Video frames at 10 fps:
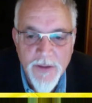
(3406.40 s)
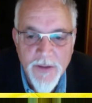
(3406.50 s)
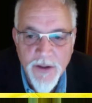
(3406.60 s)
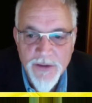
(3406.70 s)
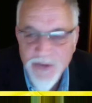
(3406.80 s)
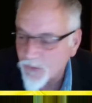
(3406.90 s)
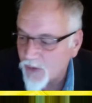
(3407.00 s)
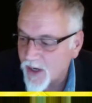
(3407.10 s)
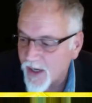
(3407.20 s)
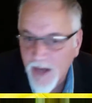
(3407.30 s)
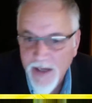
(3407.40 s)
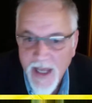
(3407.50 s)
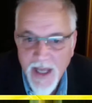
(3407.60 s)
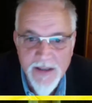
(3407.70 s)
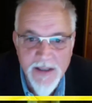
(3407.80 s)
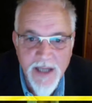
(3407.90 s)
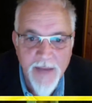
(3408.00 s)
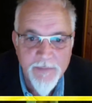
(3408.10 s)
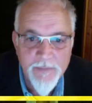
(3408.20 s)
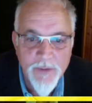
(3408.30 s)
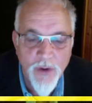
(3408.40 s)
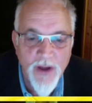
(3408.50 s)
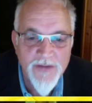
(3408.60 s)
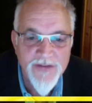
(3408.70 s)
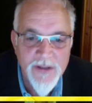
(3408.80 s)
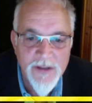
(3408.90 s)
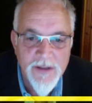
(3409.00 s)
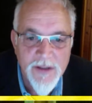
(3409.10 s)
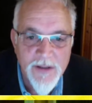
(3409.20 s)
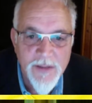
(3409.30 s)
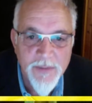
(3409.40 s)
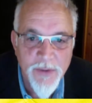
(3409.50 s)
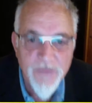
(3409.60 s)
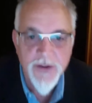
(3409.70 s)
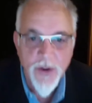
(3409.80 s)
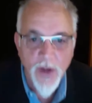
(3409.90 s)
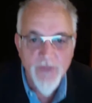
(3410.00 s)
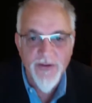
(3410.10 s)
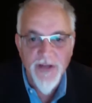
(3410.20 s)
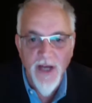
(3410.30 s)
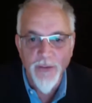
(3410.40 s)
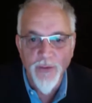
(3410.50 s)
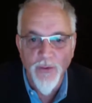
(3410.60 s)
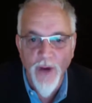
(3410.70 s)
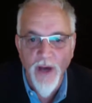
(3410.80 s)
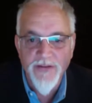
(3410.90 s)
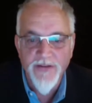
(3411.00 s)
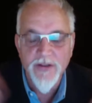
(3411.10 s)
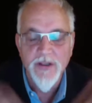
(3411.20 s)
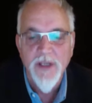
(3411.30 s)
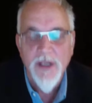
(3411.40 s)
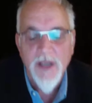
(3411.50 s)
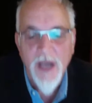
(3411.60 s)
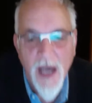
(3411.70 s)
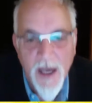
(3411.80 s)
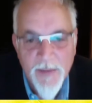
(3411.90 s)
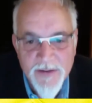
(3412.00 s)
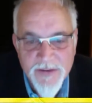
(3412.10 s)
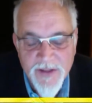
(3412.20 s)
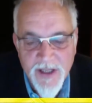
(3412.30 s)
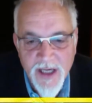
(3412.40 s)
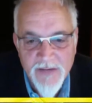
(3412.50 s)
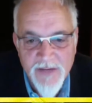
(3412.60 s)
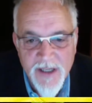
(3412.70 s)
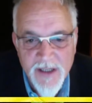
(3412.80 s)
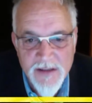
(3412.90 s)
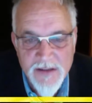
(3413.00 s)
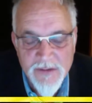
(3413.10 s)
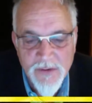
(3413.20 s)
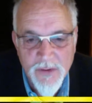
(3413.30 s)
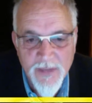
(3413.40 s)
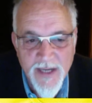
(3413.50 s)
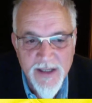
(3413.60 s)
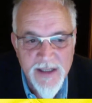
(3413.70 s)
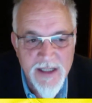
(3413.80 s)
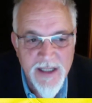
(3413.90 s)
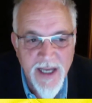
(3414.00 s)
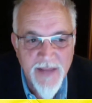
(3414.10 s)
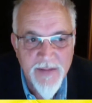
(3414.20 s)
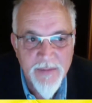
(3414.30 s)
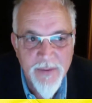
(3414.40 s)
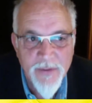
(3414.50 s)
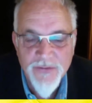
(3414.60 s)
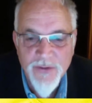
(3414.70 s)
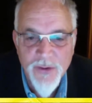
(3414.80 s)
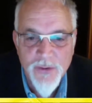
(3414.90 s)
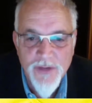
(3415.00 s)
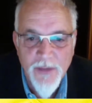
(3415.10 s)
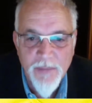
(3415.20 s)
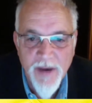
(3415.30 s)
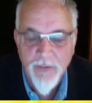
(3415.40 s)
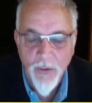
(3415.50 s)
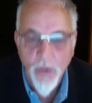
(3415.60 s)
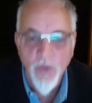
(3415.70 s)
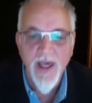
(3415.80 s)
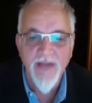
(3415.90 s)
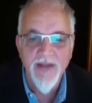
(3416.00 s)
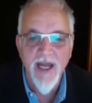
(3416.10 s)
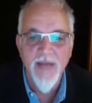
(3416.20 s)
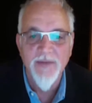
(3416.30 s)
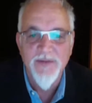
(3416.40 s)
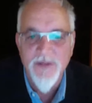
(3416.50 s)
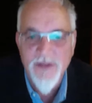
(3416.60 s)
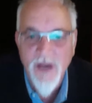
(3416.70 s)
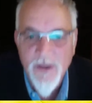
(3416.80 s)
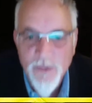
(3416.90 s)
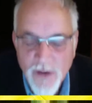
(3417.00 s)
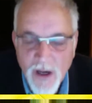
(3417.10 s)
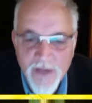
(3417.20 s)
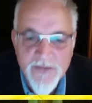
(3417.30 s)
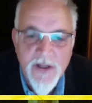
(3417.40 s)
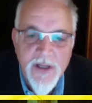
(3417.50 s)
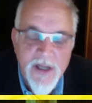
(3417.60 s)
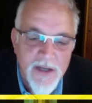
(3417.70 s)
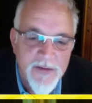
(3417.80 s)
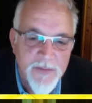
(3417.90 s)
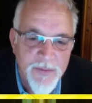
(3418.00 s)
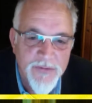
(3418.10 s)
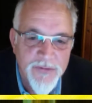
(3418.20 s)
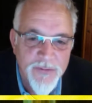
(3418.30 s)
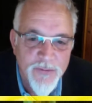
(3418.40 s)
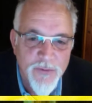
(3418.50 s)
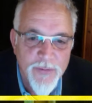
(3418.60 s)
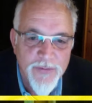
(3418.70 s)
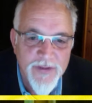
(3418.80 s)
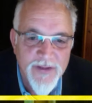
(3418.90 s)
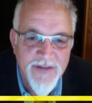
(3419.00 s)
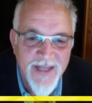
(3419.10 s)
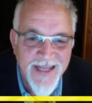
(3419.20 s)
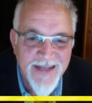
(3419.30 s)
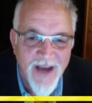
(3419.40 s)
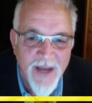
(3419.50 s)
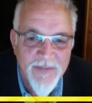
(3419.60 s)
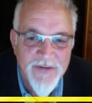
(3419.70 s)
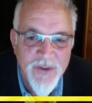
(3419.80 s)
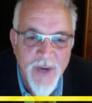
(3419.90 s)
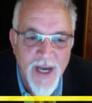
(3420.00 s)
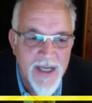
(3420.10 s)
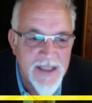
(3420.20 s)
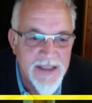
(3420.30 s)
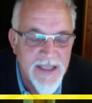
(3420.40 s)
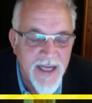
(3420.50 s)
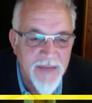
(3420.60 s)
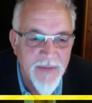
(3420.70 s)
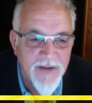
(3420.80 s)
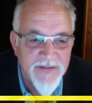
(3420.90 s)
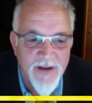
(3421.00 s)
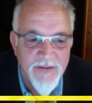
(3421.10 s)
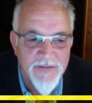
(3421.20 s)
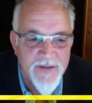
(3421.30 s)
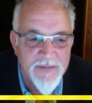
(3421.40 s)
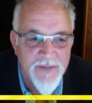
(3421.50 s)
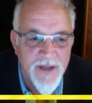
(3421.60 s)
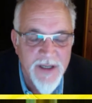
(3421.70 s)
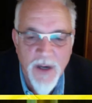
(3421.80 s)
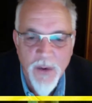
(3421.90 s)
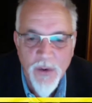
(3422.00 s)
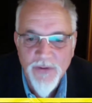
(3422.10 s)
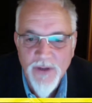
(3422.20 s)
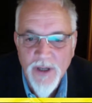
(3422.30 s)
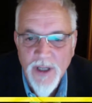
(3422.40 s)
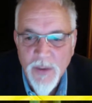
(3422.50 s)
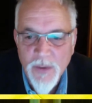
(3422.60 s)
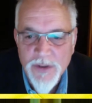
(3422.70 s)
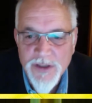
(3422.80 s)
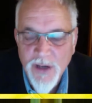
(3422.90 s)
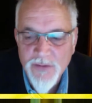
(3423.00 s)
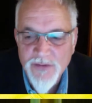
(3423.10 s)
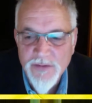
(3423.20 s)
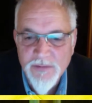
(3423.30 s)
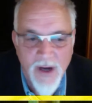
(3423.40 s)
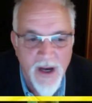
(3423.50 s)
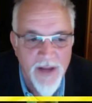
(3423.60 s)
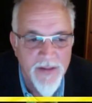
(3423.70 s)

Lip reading: contract ran out, and Christ, the person who holds the title Christ, is the King of England automatically, and the person who's above all the other claimants to the title Christ is the person who represents the end times New Age, and myself and my co-author were chosen by the